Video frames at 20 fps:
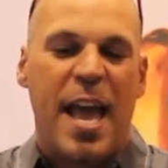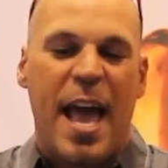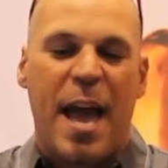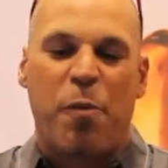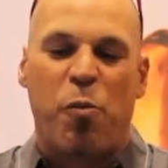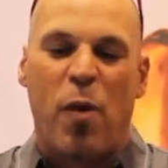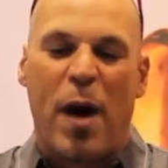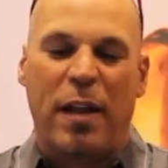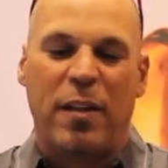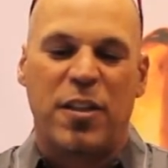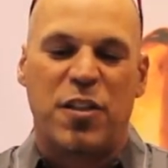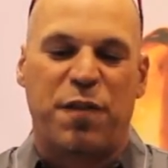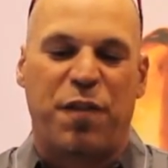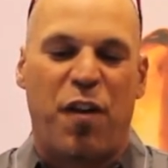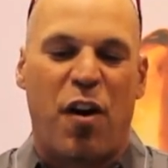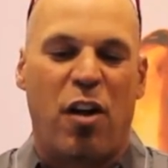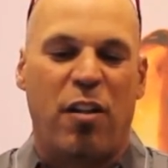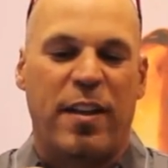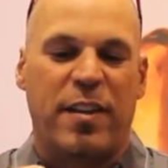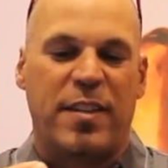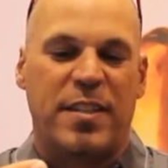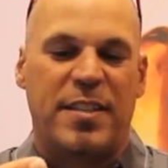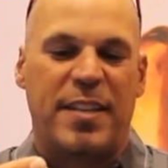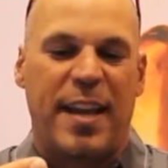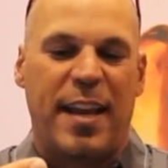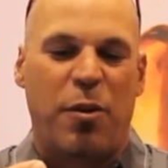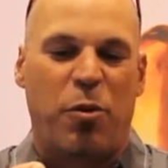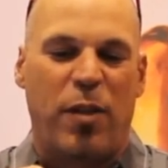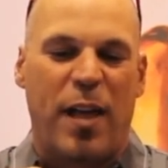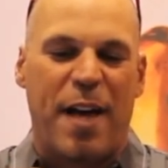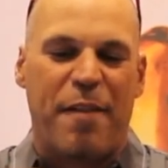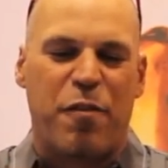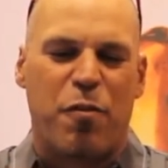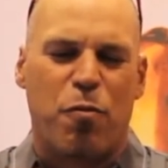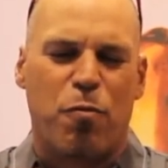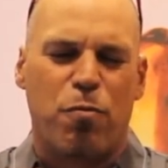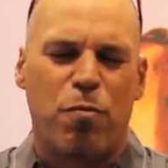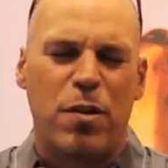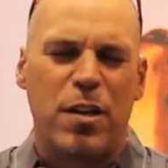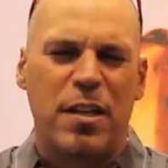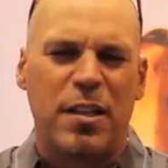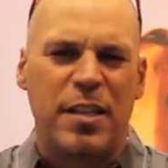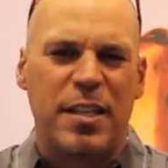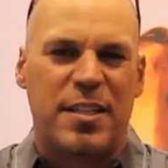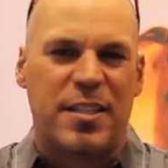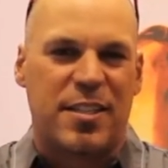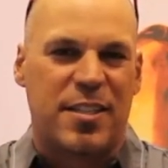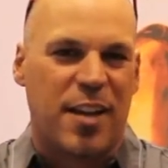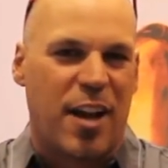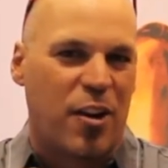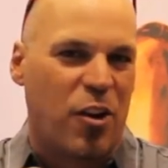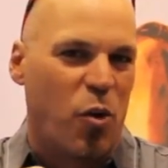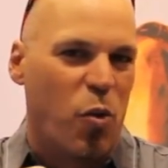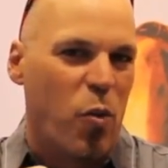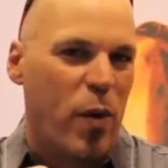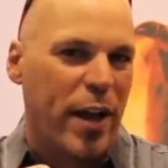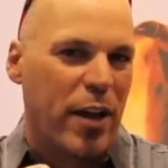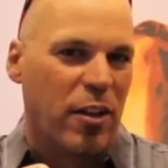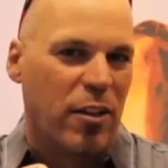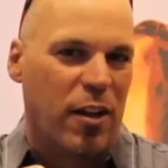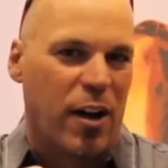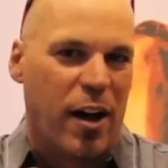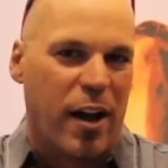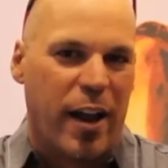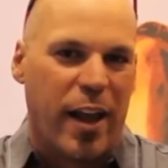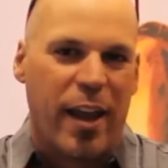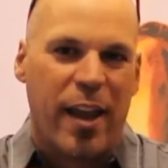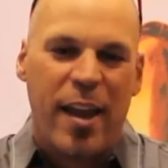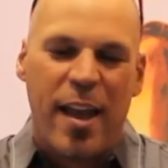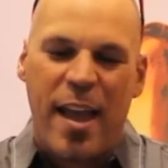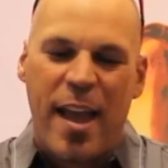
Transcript: and while it's falling, the tail will have a really subtle wiggle on it,